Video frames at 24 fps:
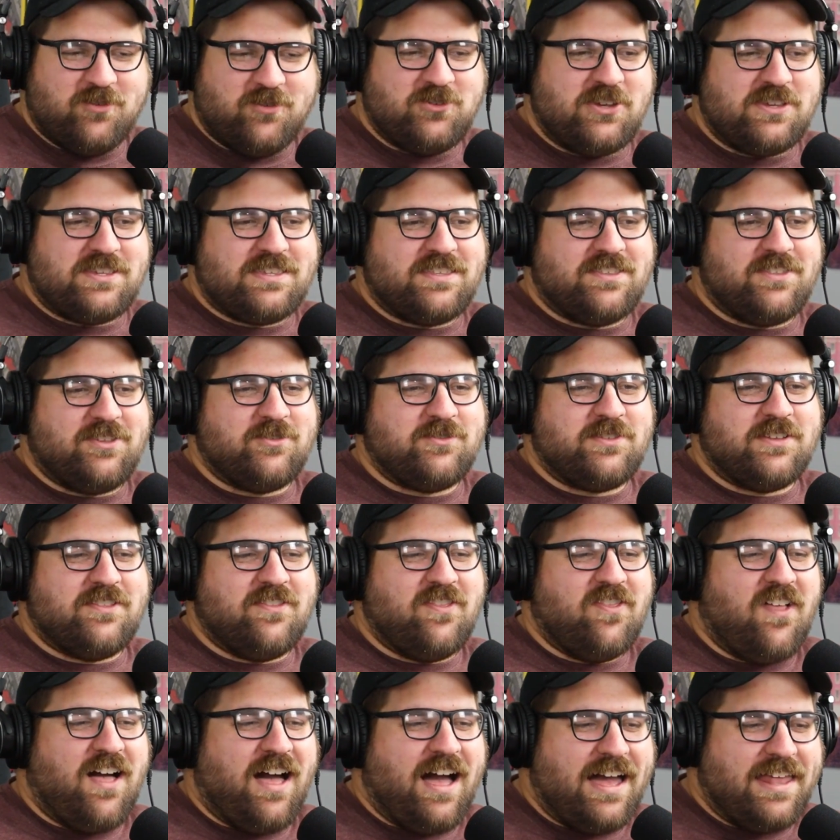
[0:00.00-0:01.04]
There's just, there's a
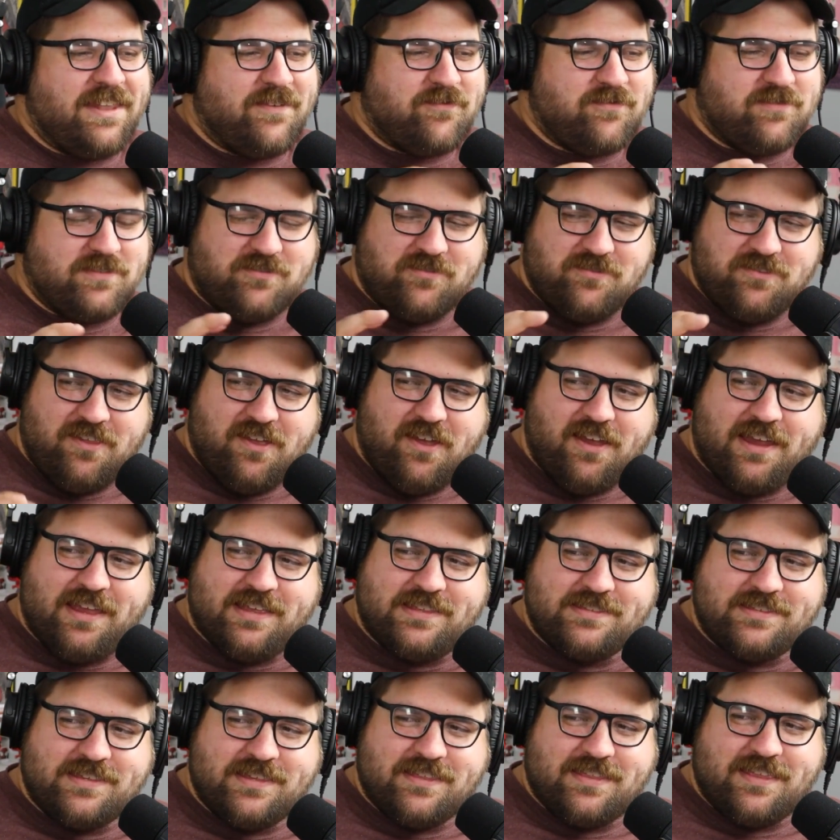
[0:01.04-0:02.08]
lot of little
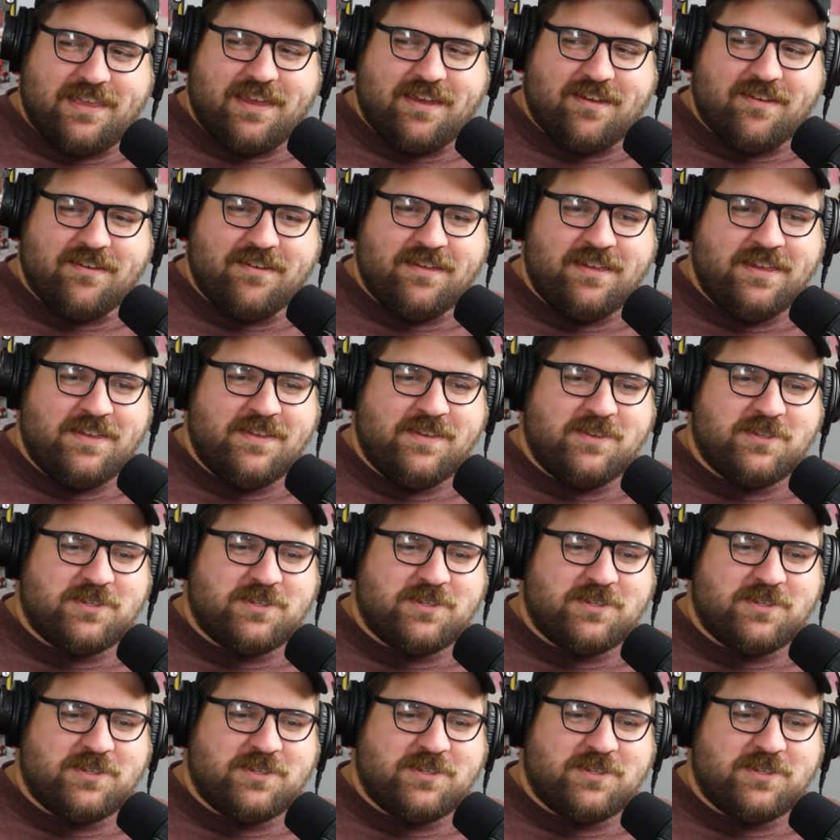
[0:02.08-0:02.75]
nuggets in there